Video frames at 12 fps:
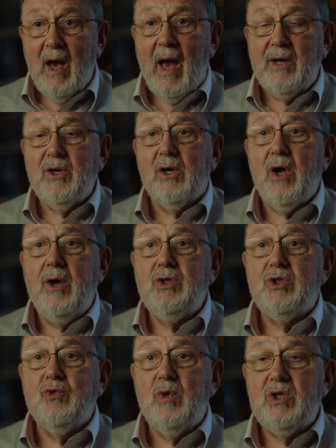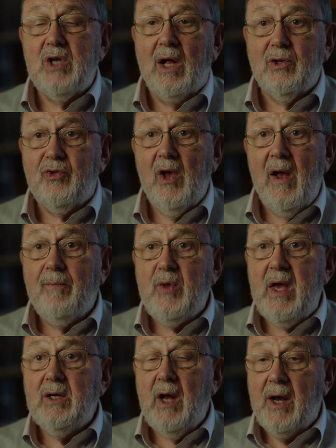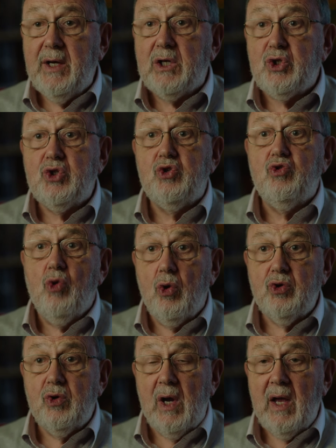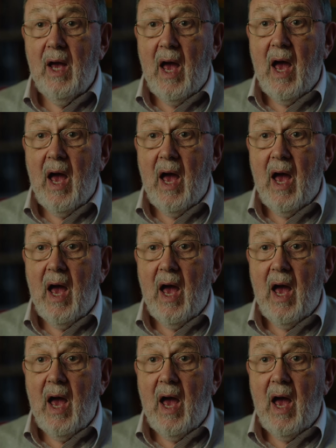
and are going to result in an extraordinary